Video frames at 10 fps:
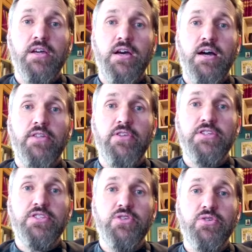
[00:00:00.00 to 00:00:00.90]
This
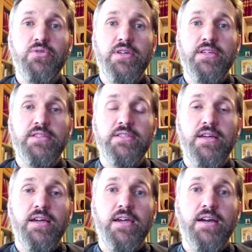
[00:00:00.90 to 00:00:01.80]
too is
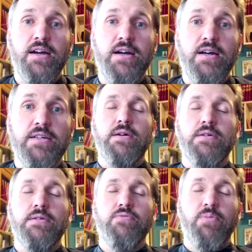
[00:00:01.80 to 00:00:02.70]
a sign
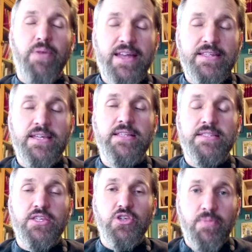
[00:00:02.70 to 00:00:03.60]
of repentance, the
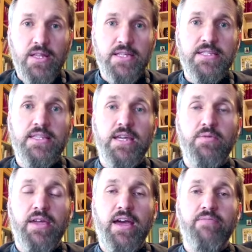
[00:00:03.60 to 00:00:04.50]
humility that we
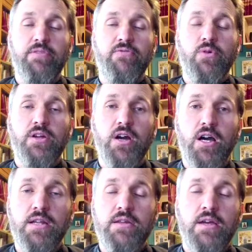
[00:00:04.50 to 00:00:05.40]
have before
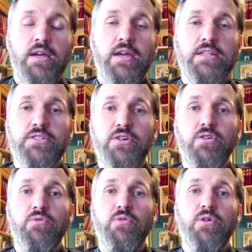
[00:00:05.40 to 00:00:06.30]
God. And
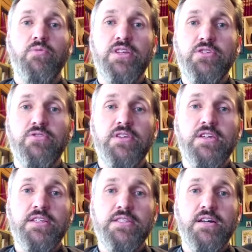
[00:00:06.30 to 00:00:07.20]
so we do
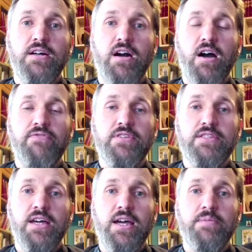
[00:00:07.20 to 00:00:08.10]
these
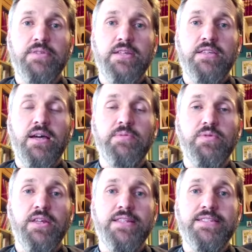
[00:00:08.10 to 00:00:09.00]
oftentimes at times when
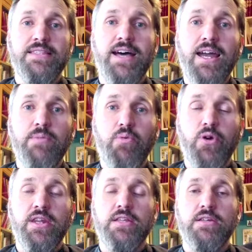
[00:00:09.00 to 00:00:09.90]
it's not
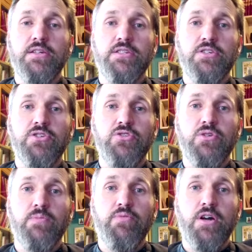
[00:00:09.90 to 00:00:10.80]
appointed to do a
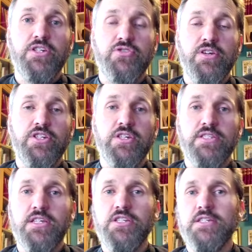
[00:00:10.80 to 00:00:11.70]
prostration,
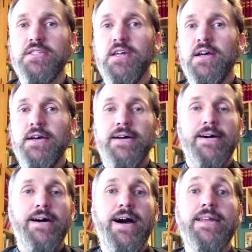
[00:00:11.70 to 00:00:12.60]
such as
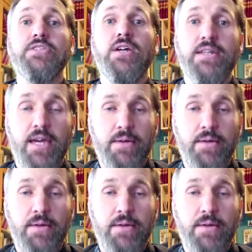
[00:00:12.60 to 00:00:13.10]
on a Sunday.